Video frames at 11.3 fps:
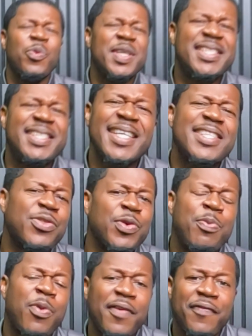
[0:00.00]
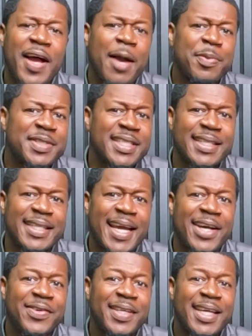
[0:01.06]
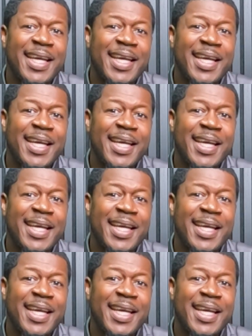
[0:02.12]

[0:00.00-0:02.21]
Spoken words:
with just 3.5% down